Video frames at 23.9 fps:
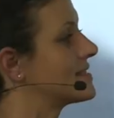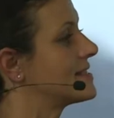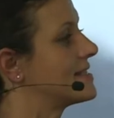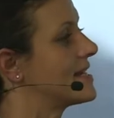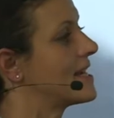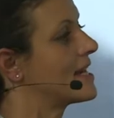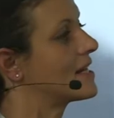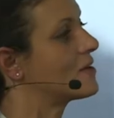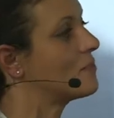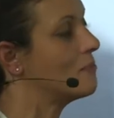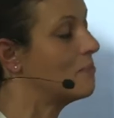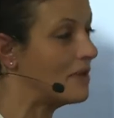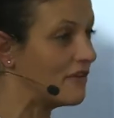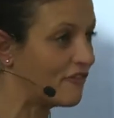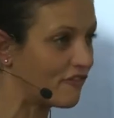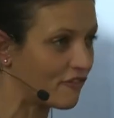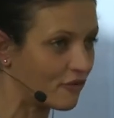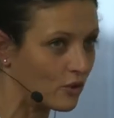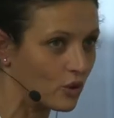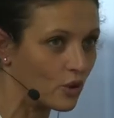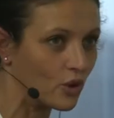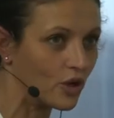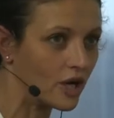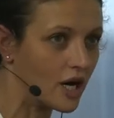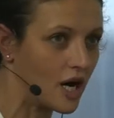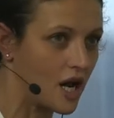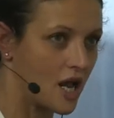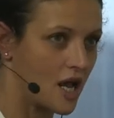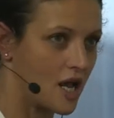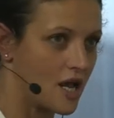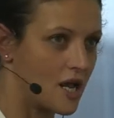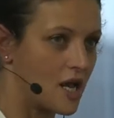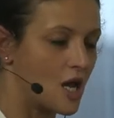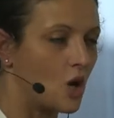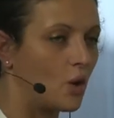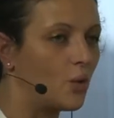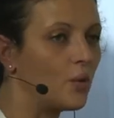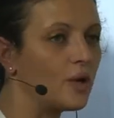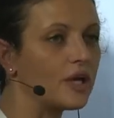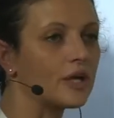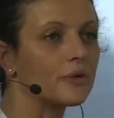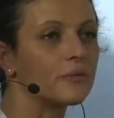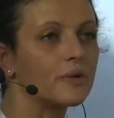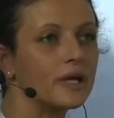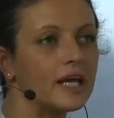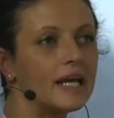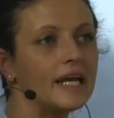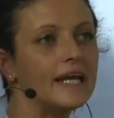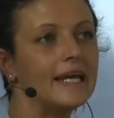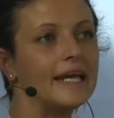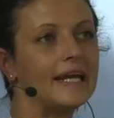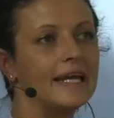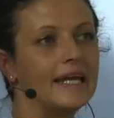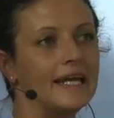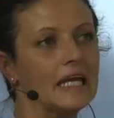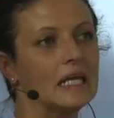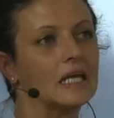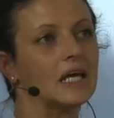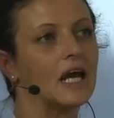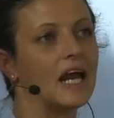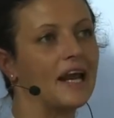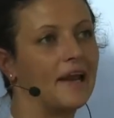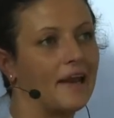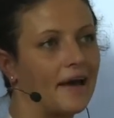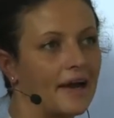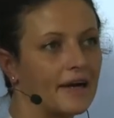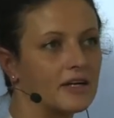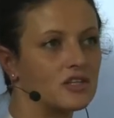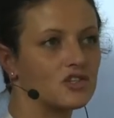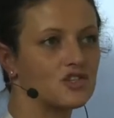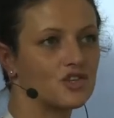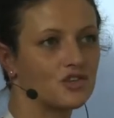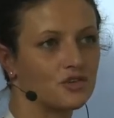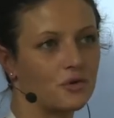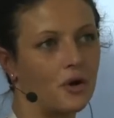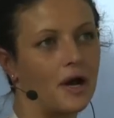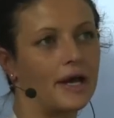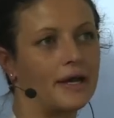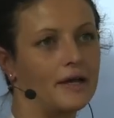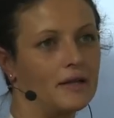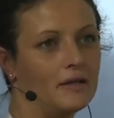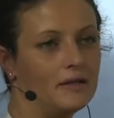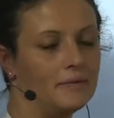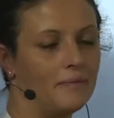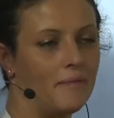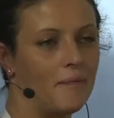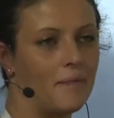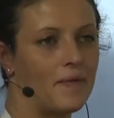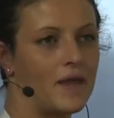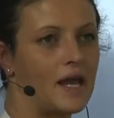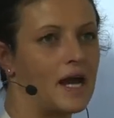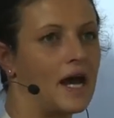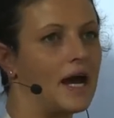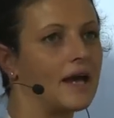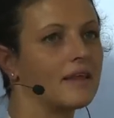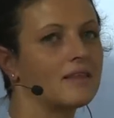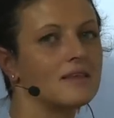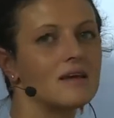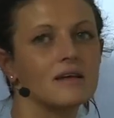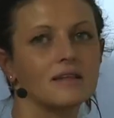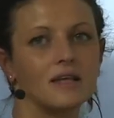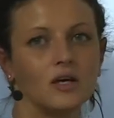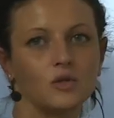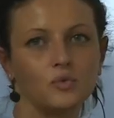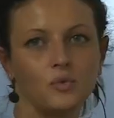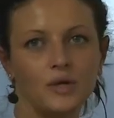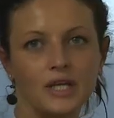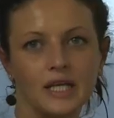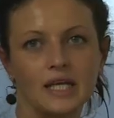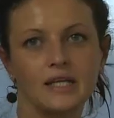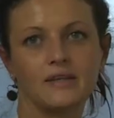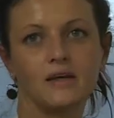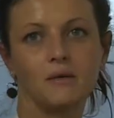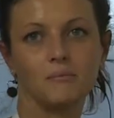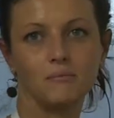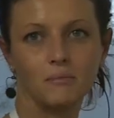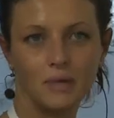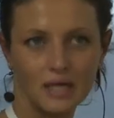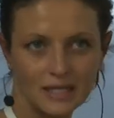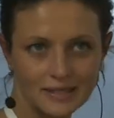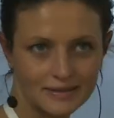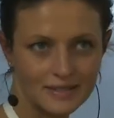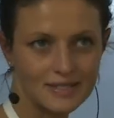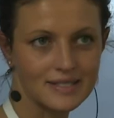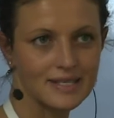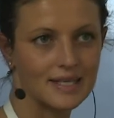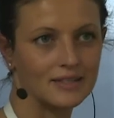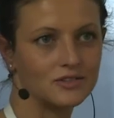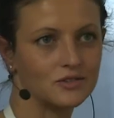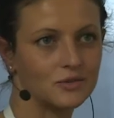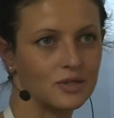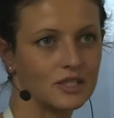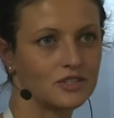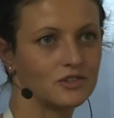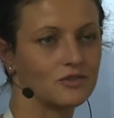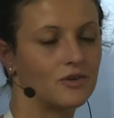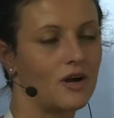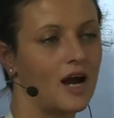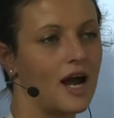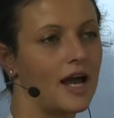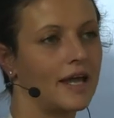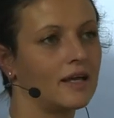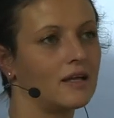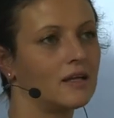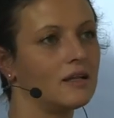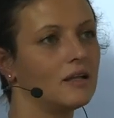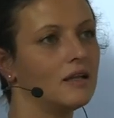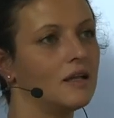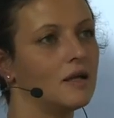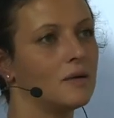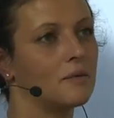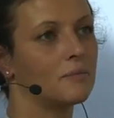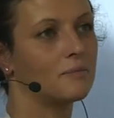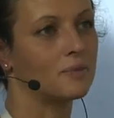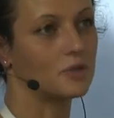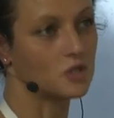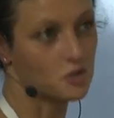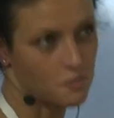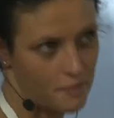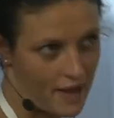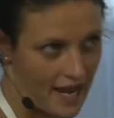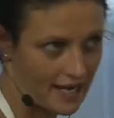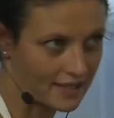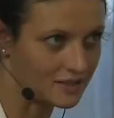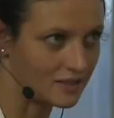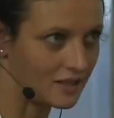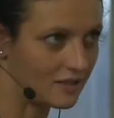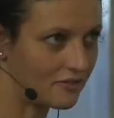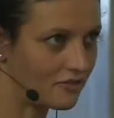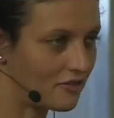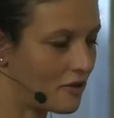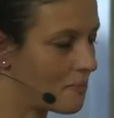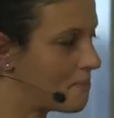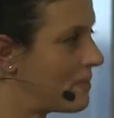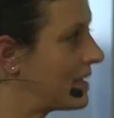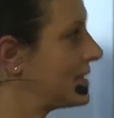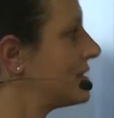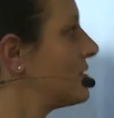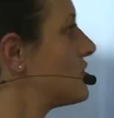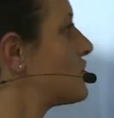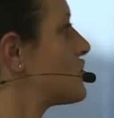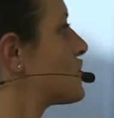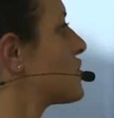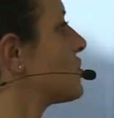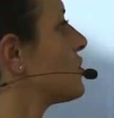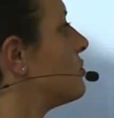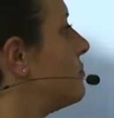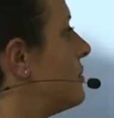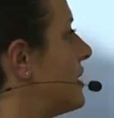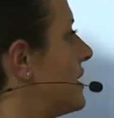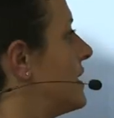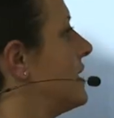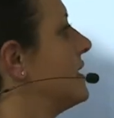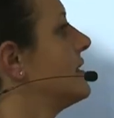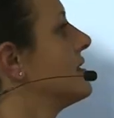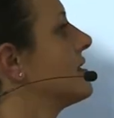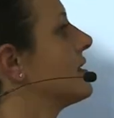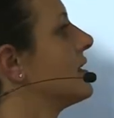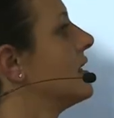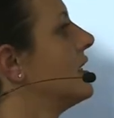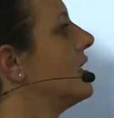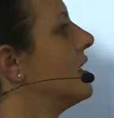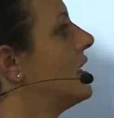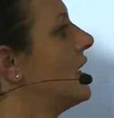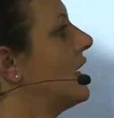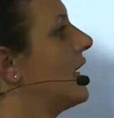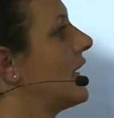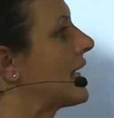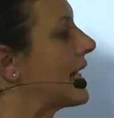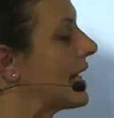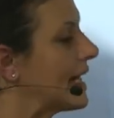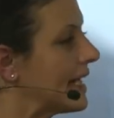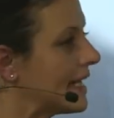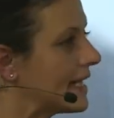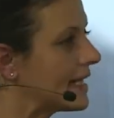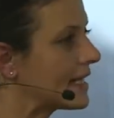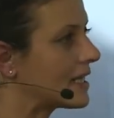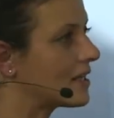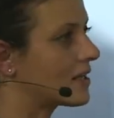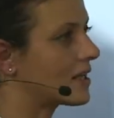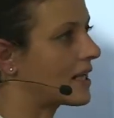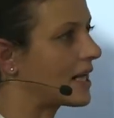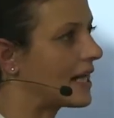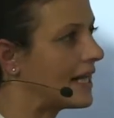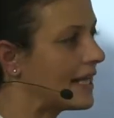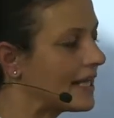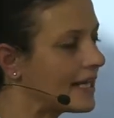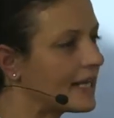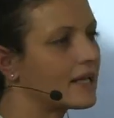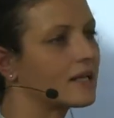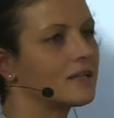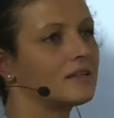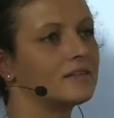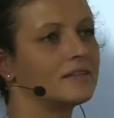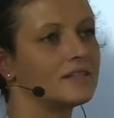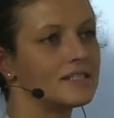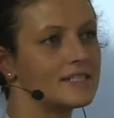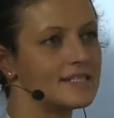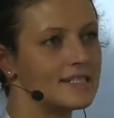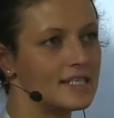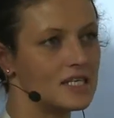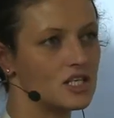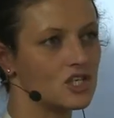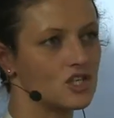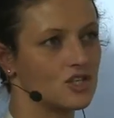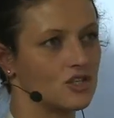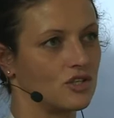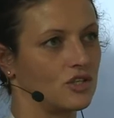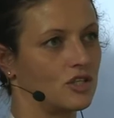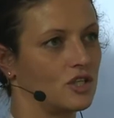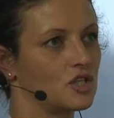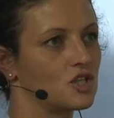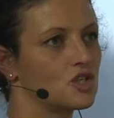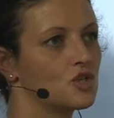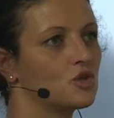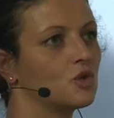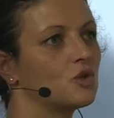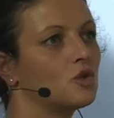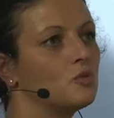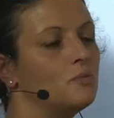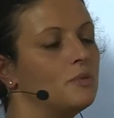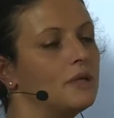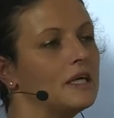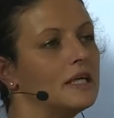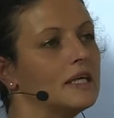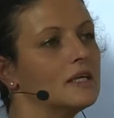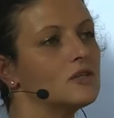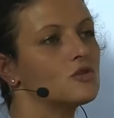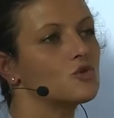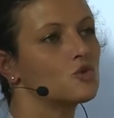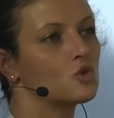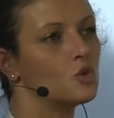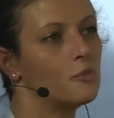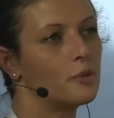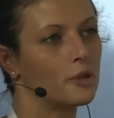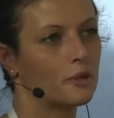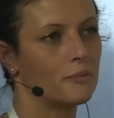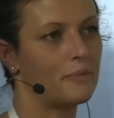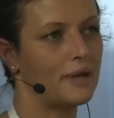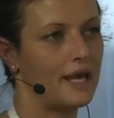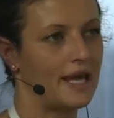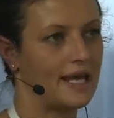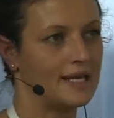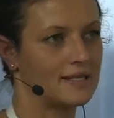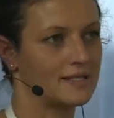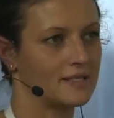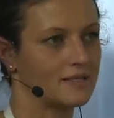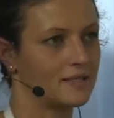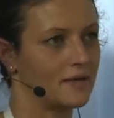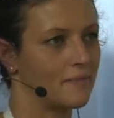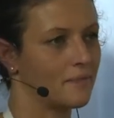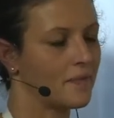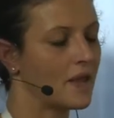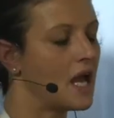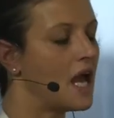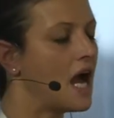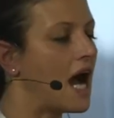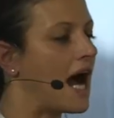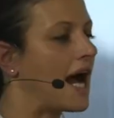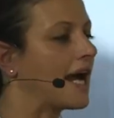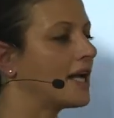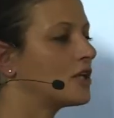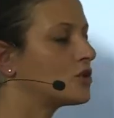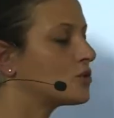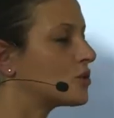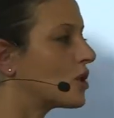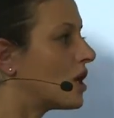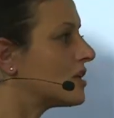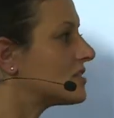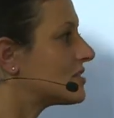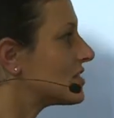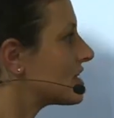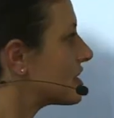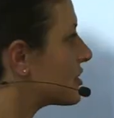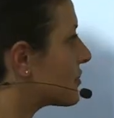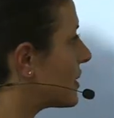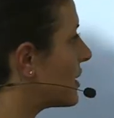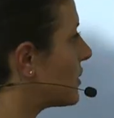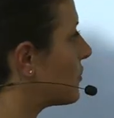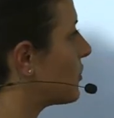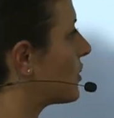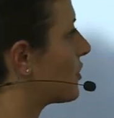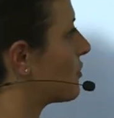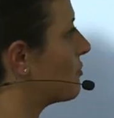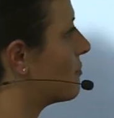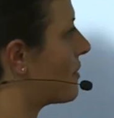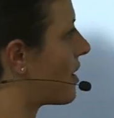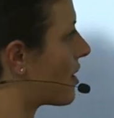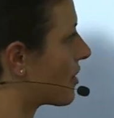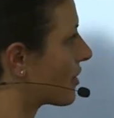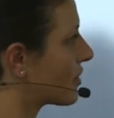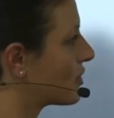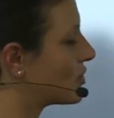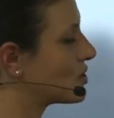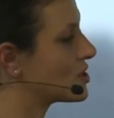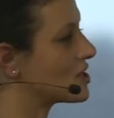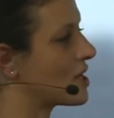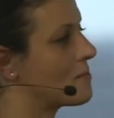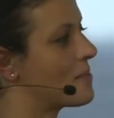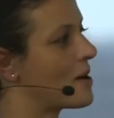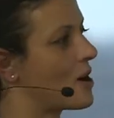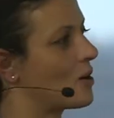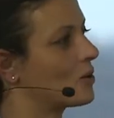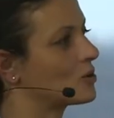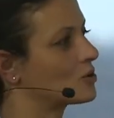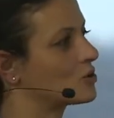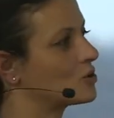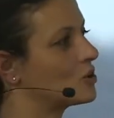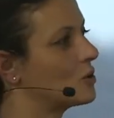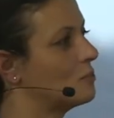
said before, we really need a large trial I think that we need a multicentric trial perspective, but it should be clinic, clinical decision should be suPAR based. I do not agree with Marcus about